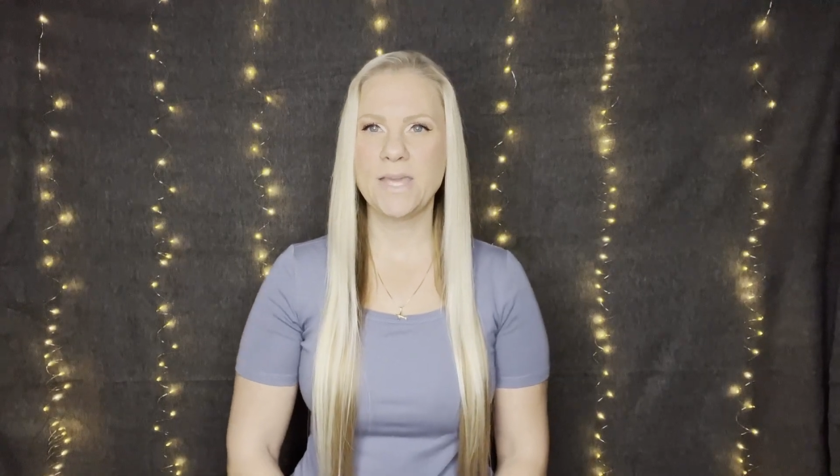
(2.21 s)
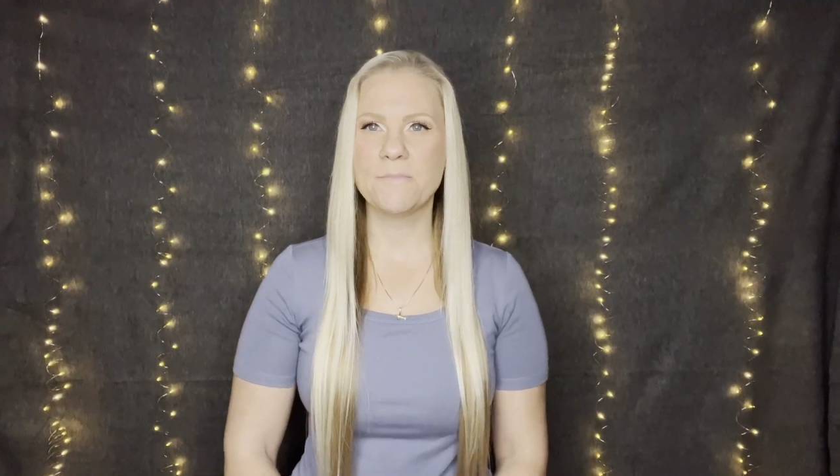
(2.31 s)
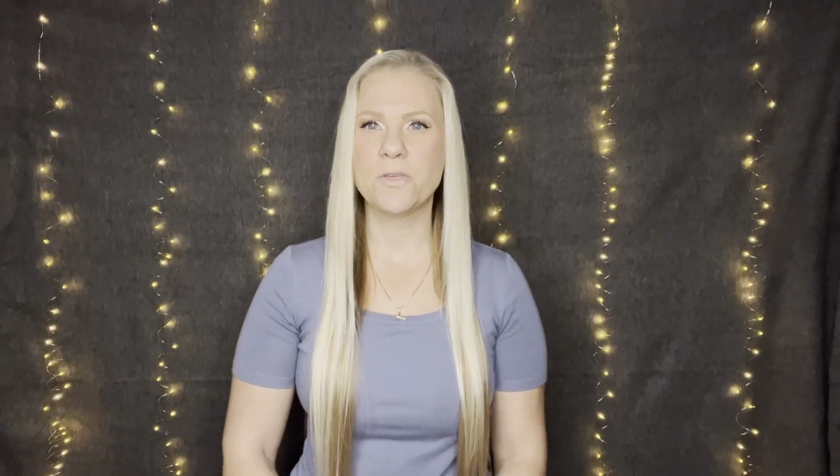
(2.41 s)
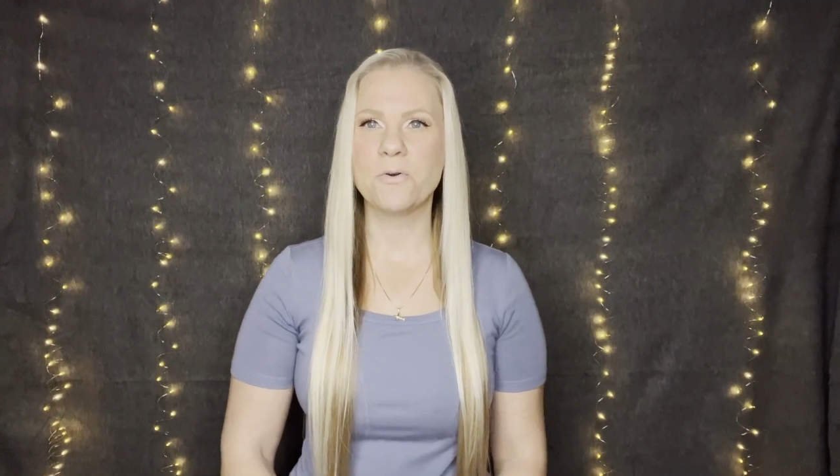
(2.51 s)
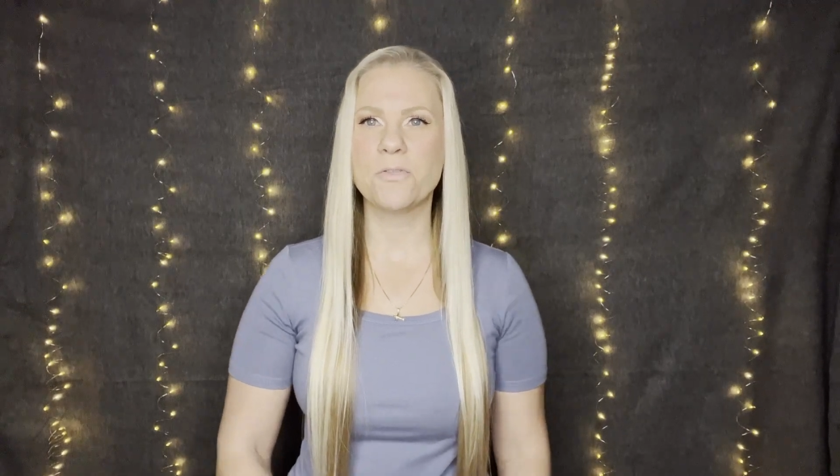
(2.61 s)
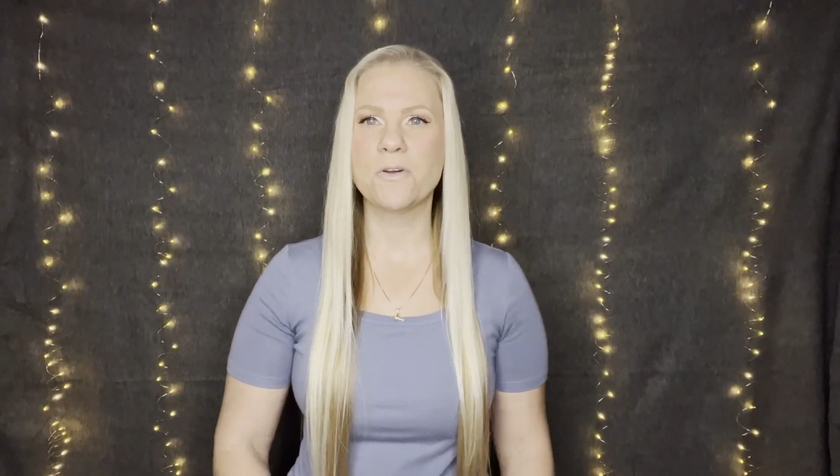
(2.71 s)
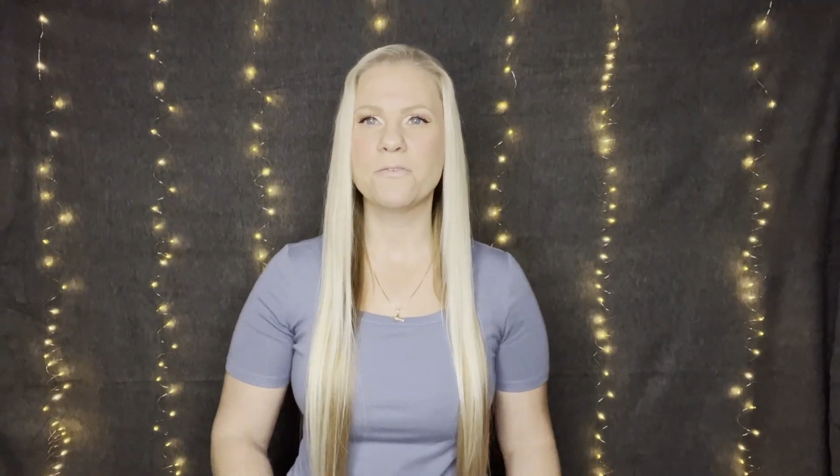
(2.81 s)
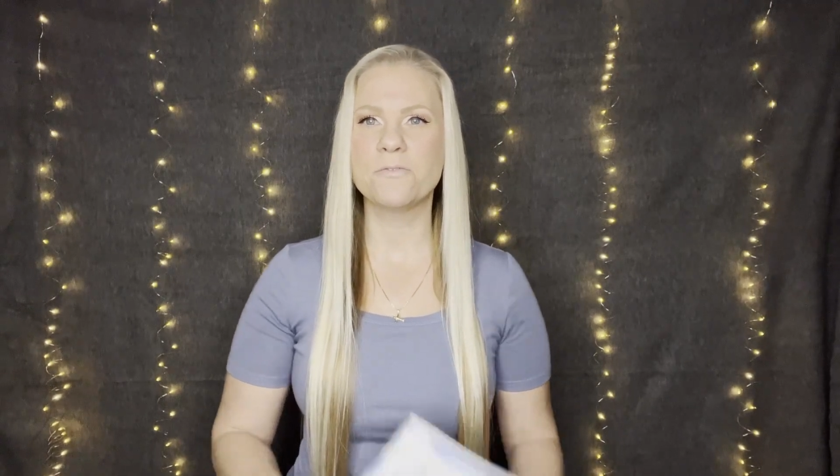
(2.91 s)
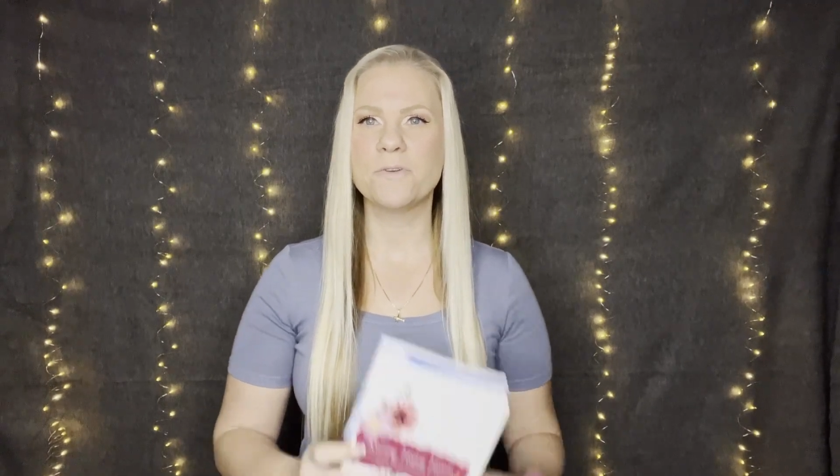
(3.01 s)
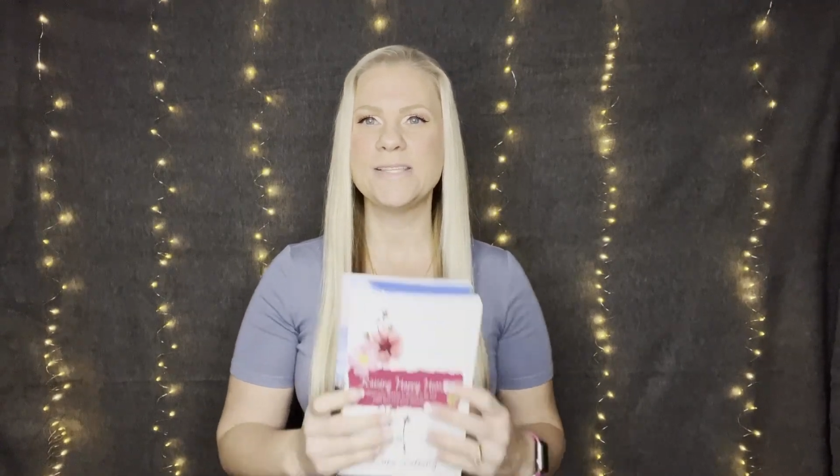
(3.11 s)
I'm the author
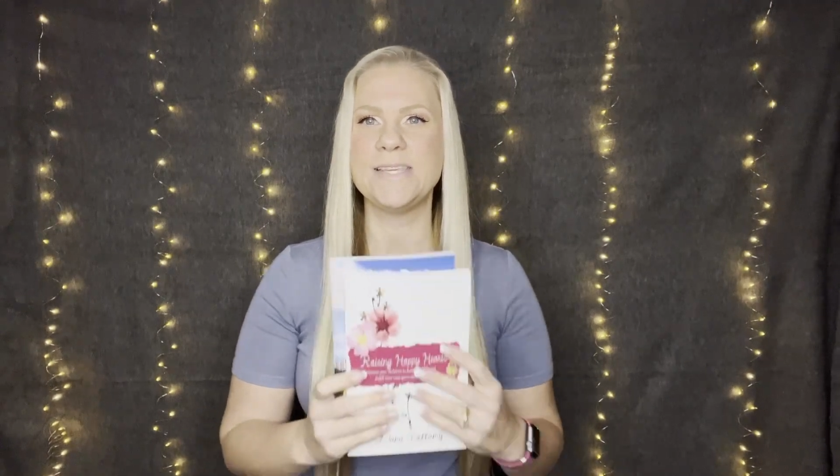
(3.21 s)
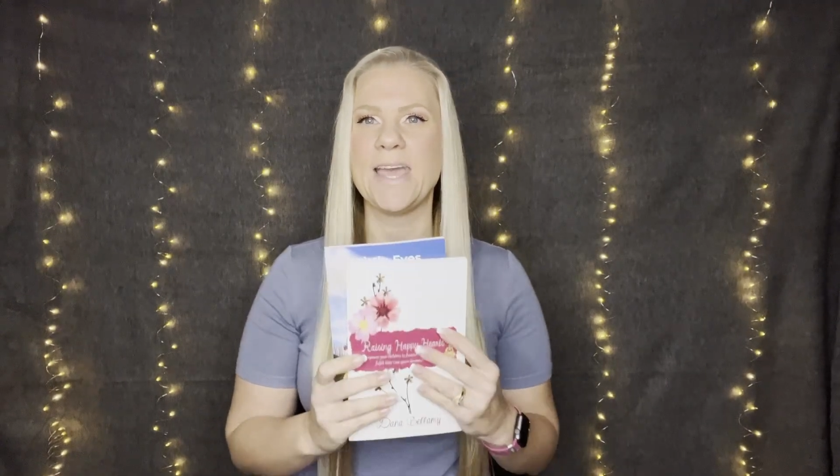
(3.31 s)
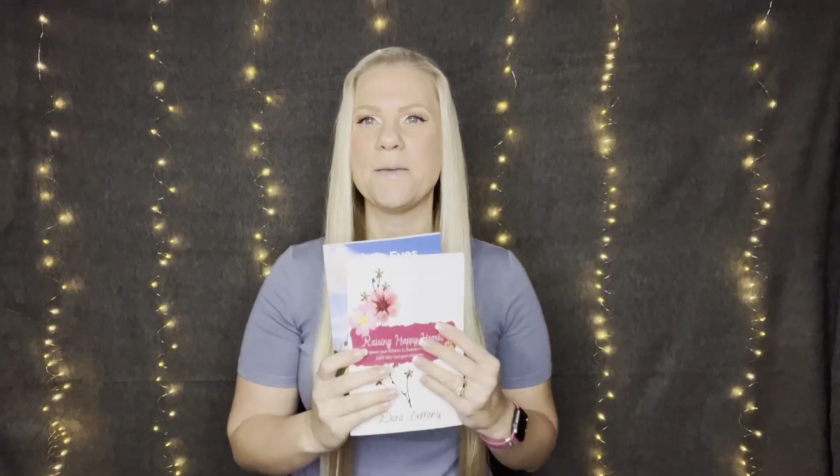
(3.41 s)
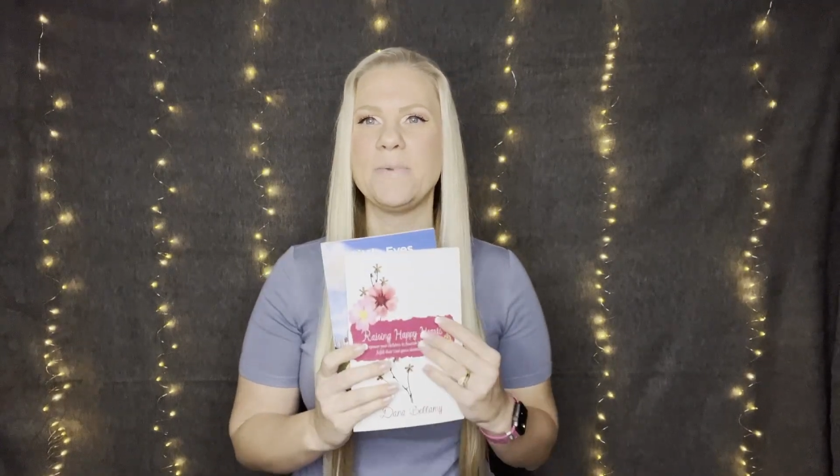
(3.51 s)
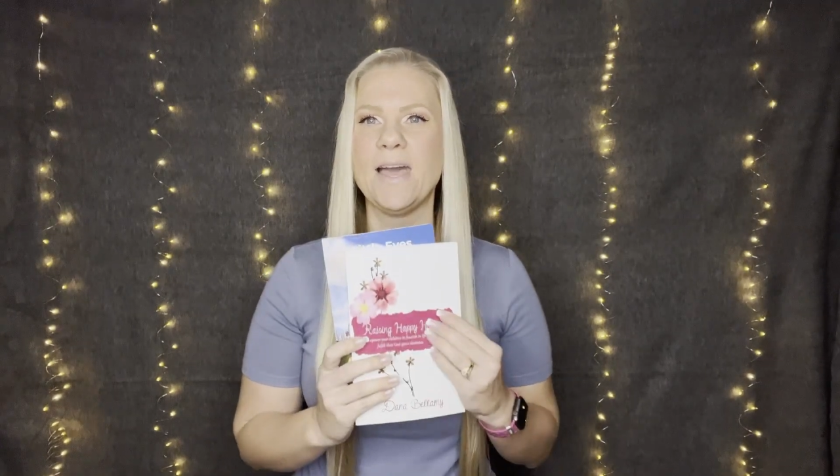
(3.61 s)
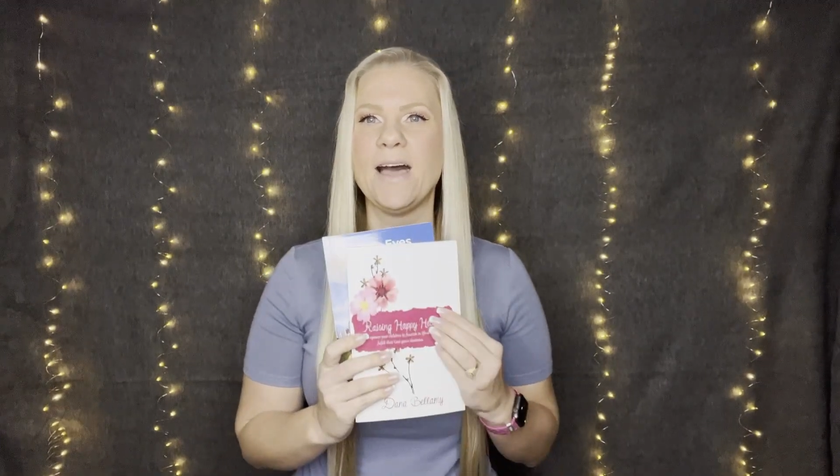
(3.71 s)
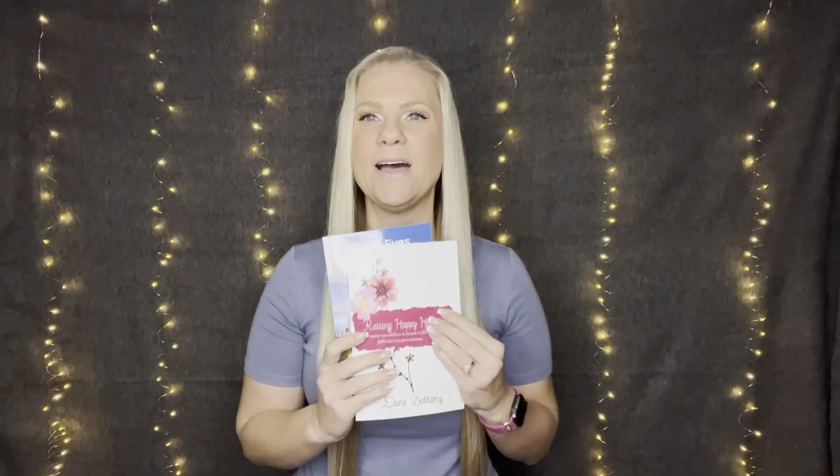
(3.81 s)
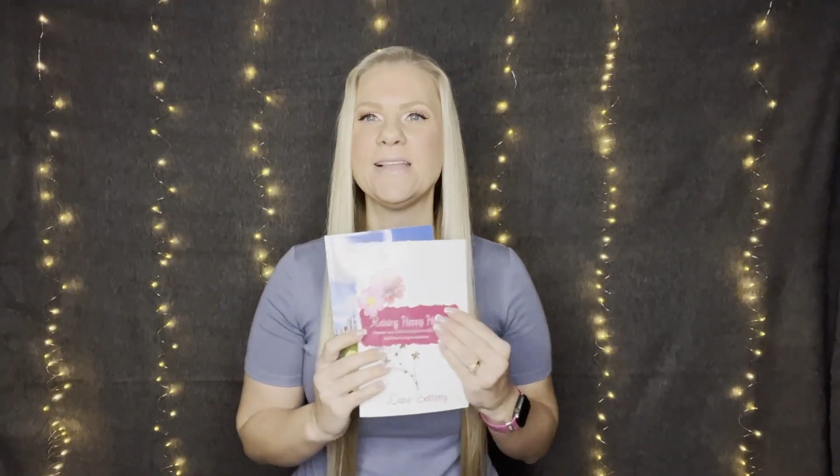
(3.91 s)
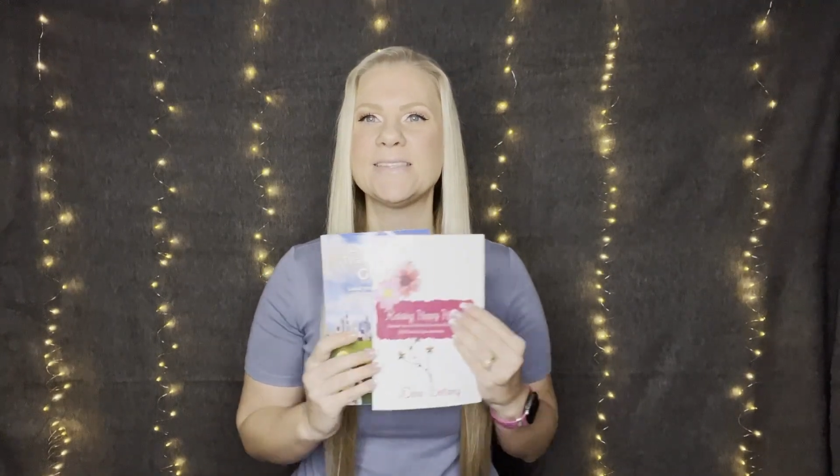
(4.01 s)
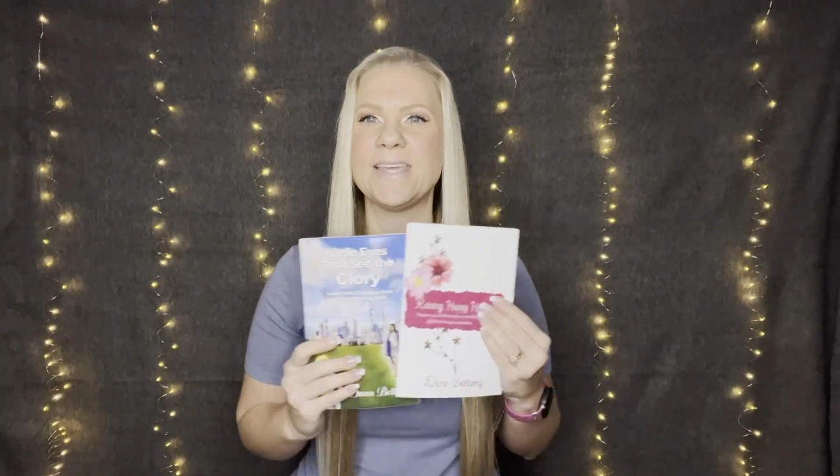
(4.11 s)
of Raising Happy Hearts